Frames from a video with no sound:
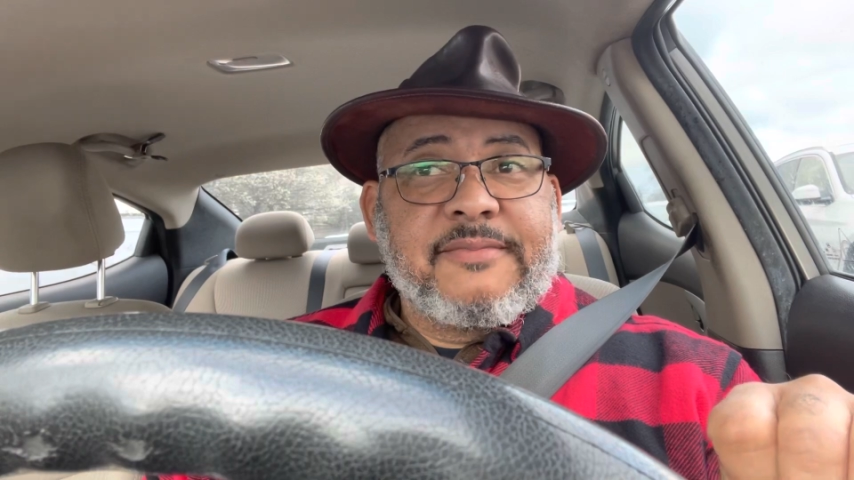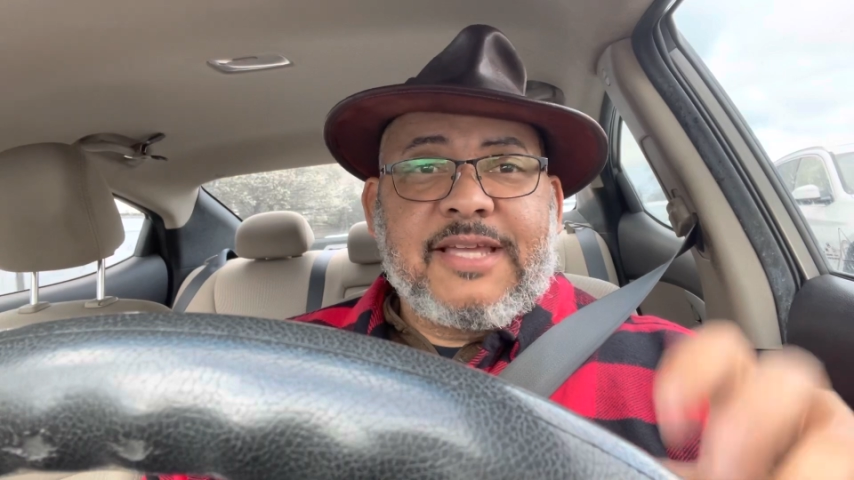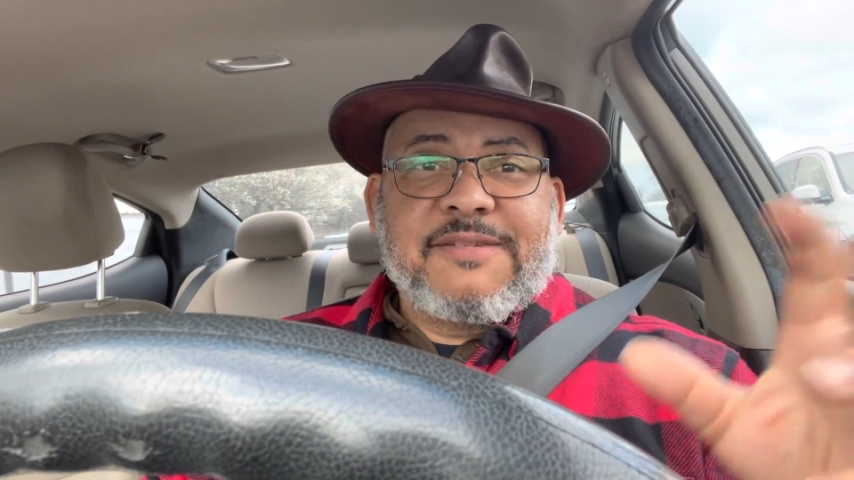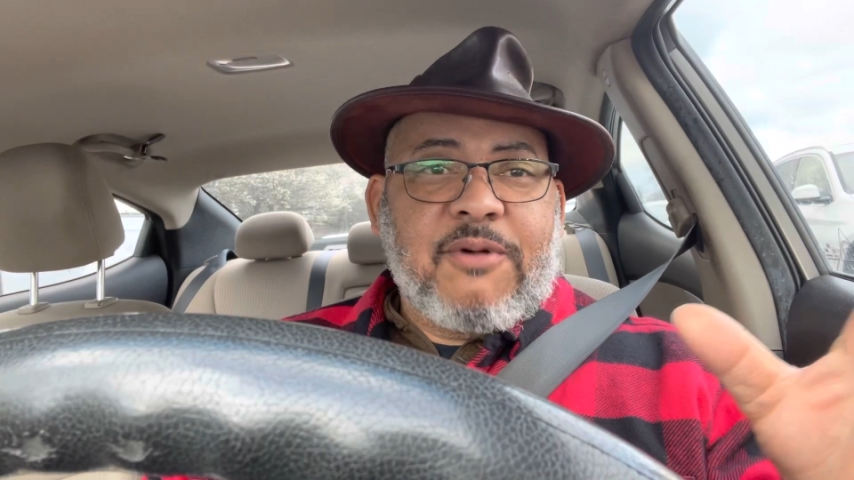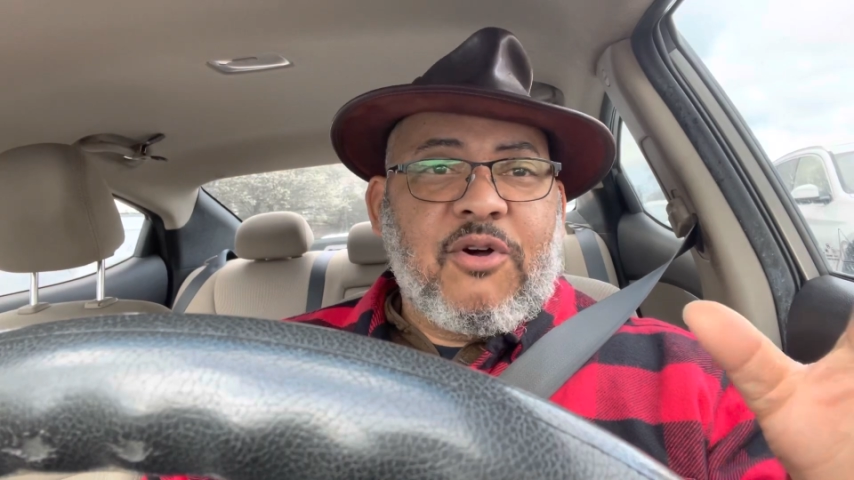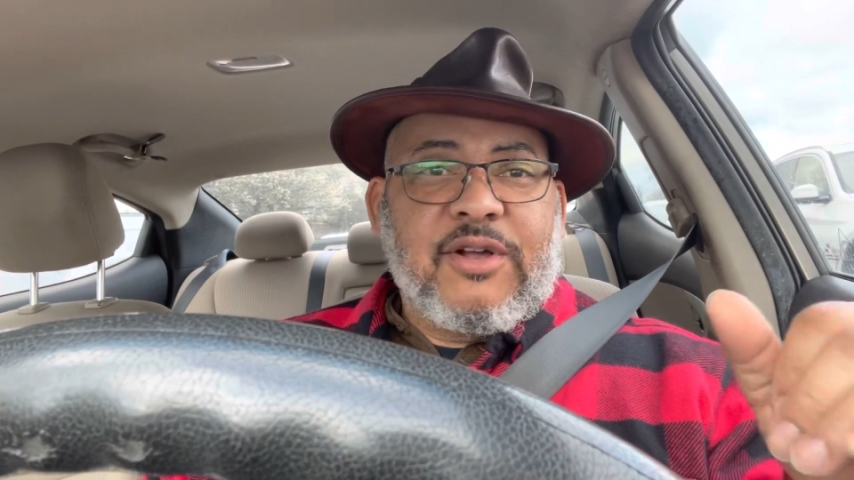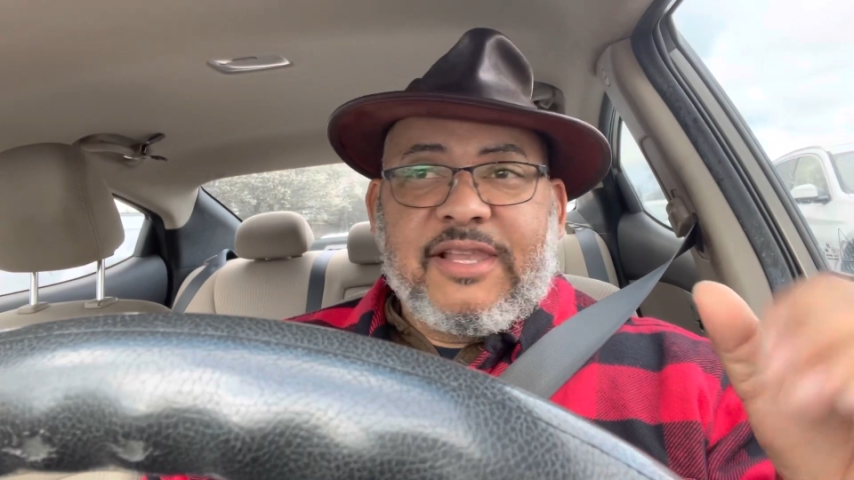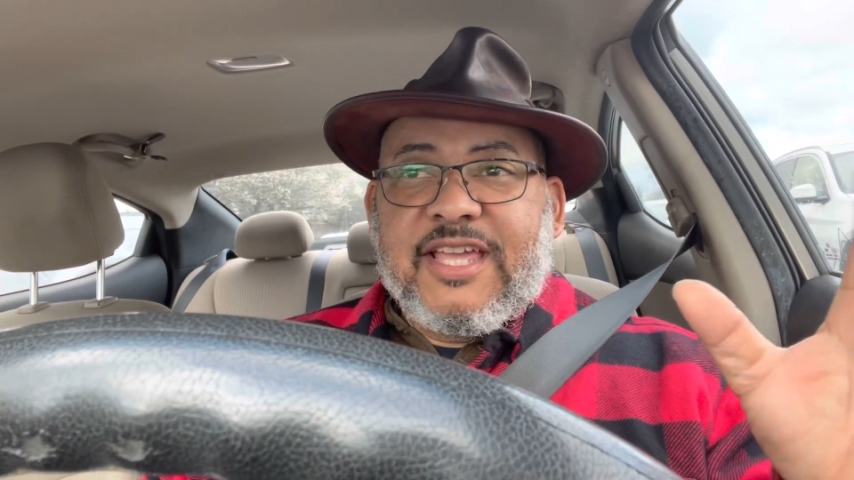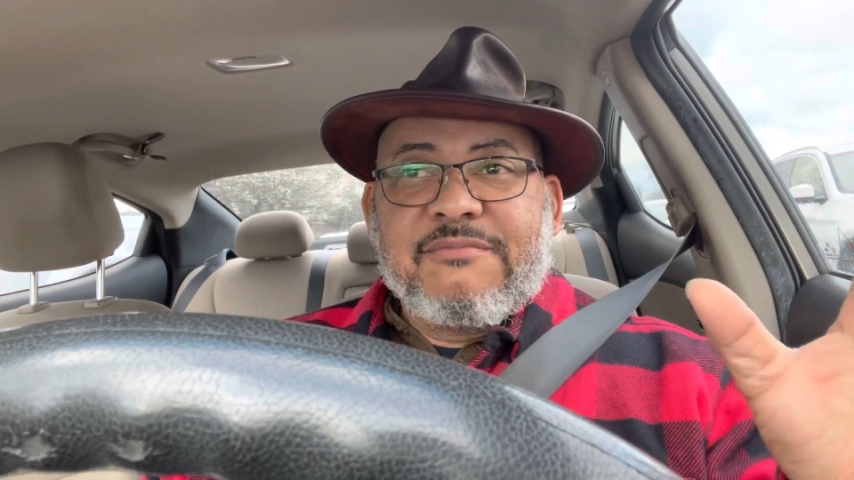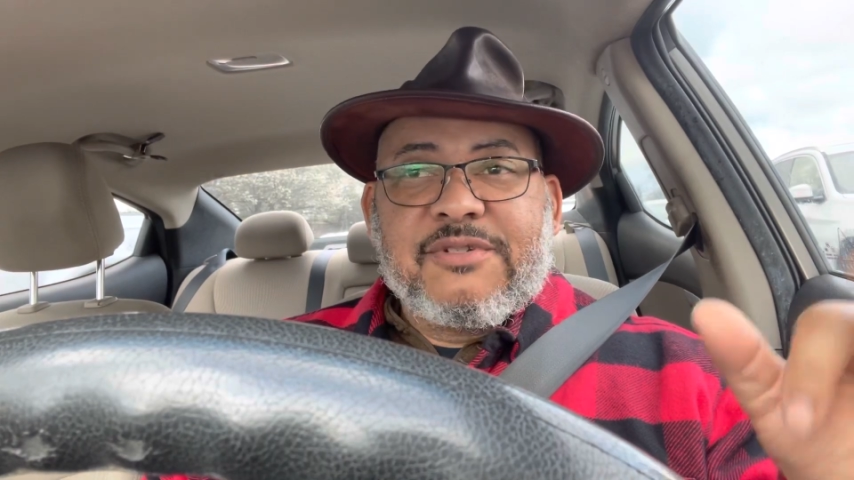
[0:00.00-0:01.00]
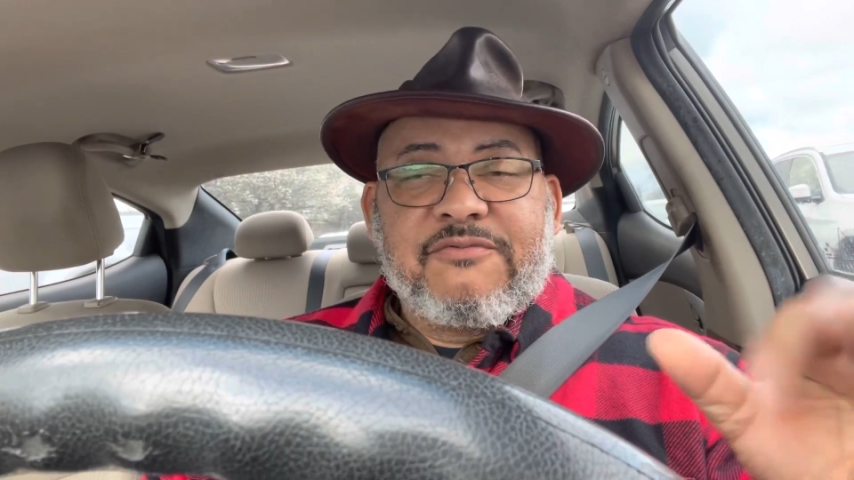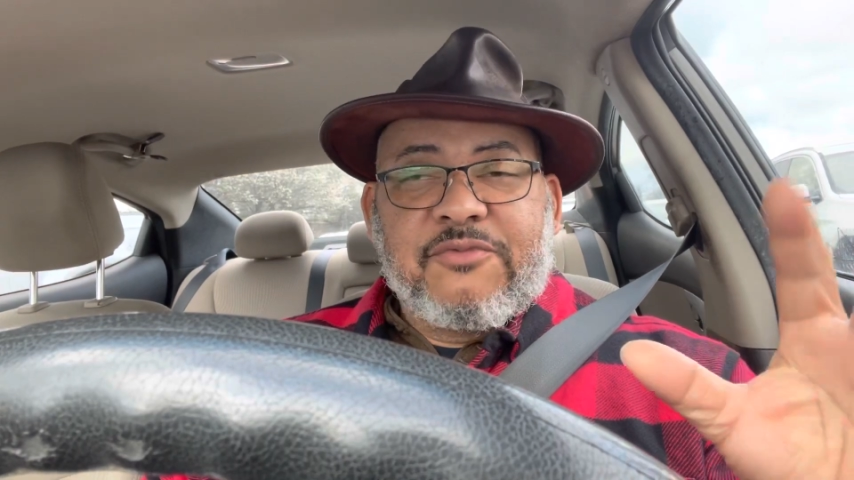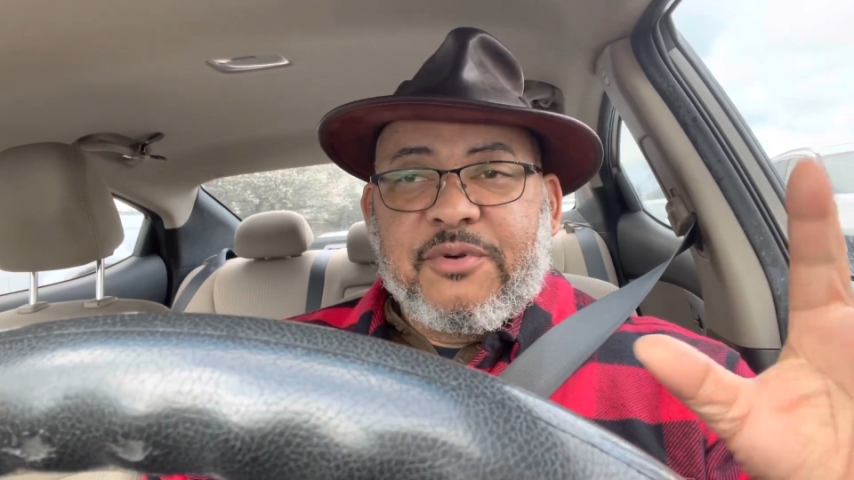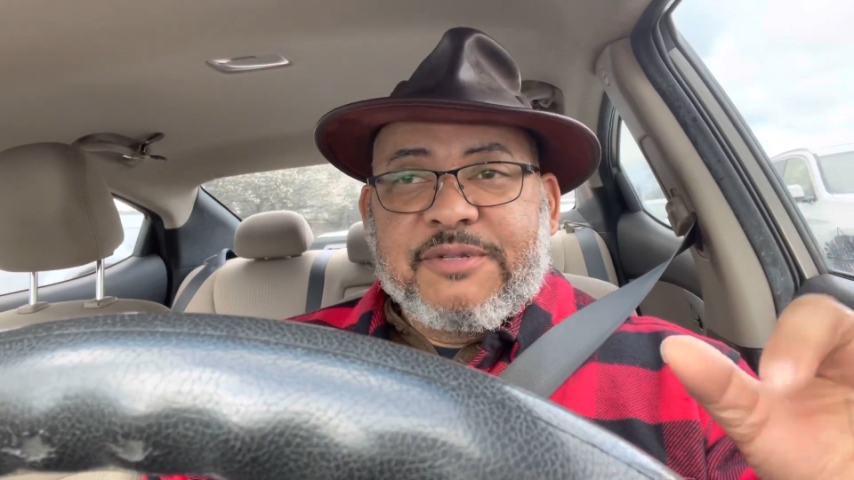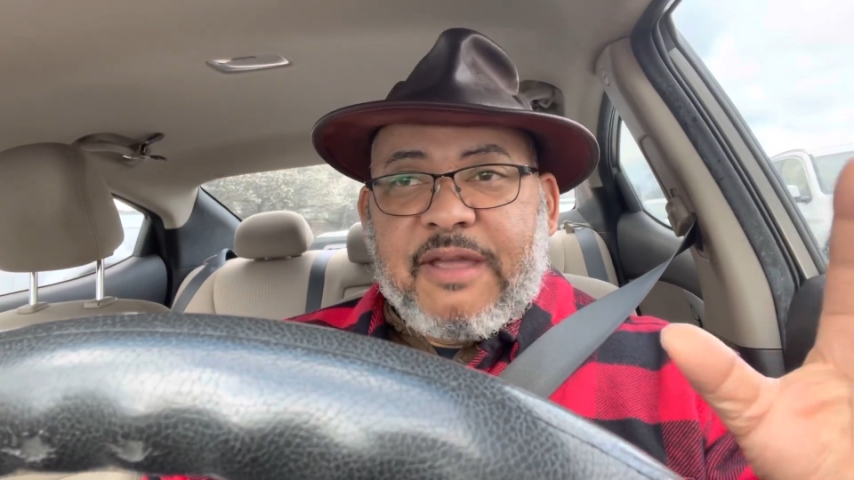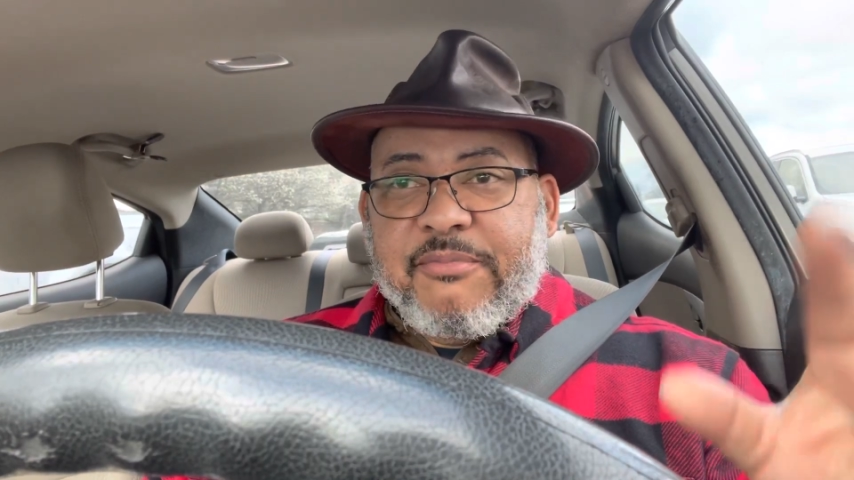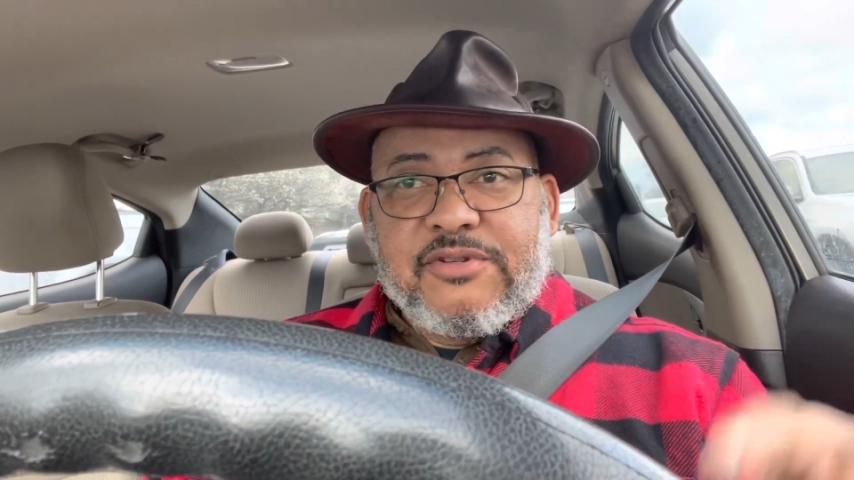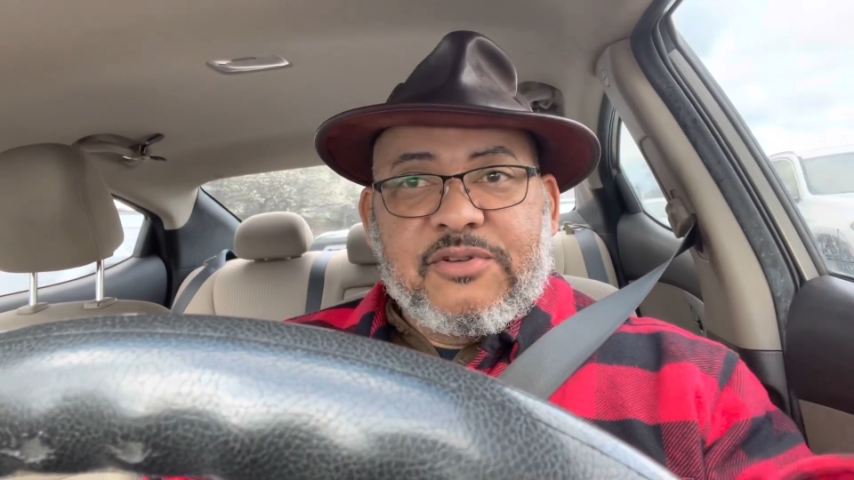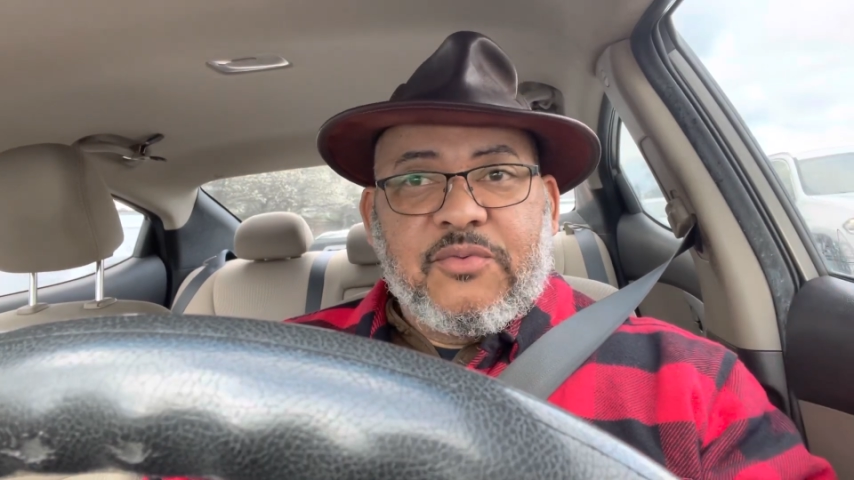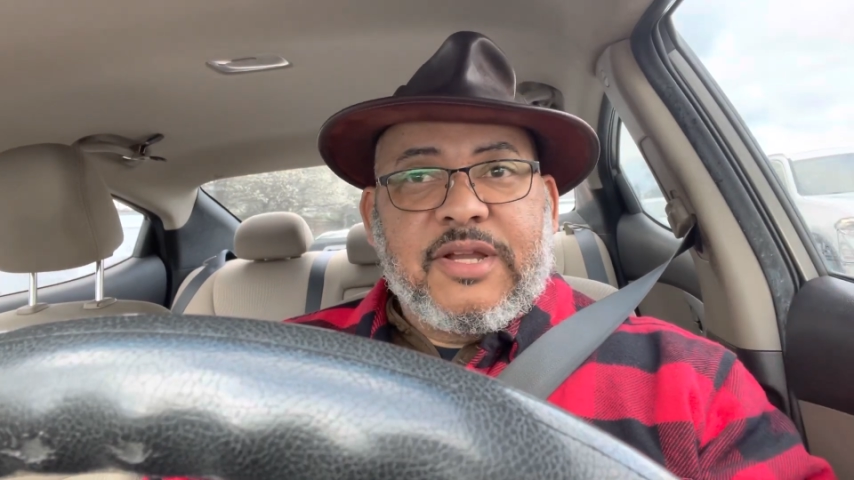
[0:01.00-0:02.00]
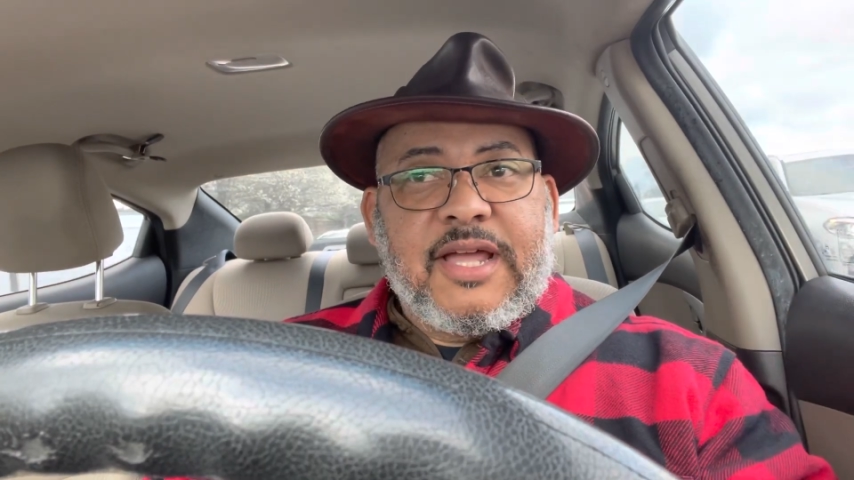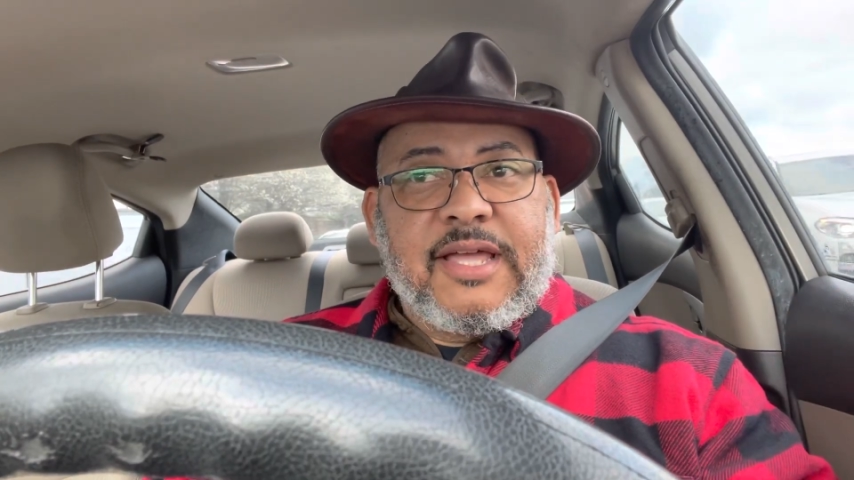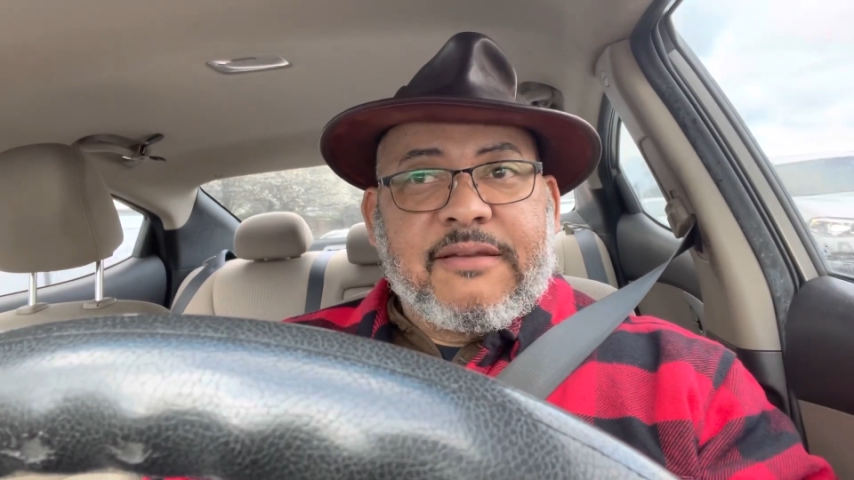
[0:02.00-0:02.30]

like small claims, divorce papers, or whatnot.